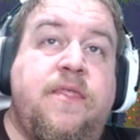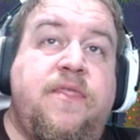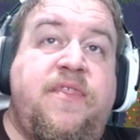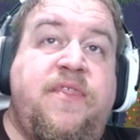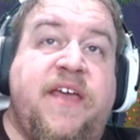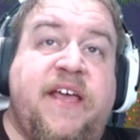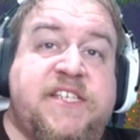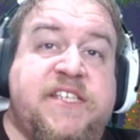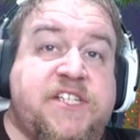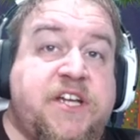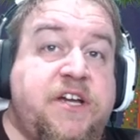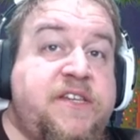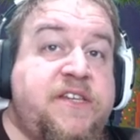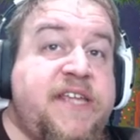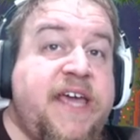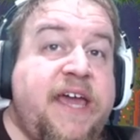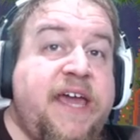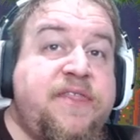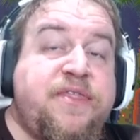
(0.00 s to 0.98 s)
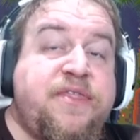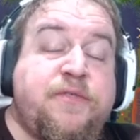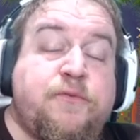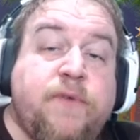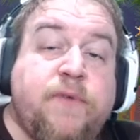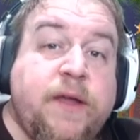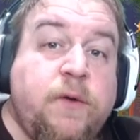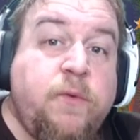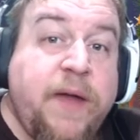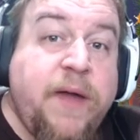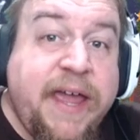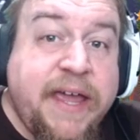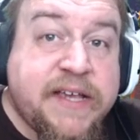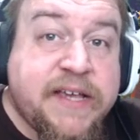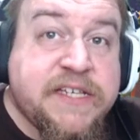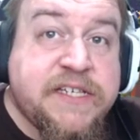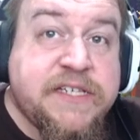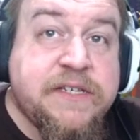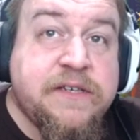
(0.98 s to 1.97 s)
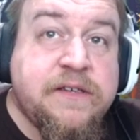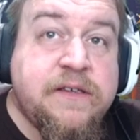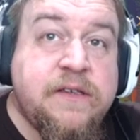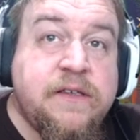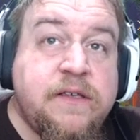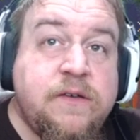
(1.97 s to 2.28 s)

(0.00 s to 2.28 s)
This could take 3 weeks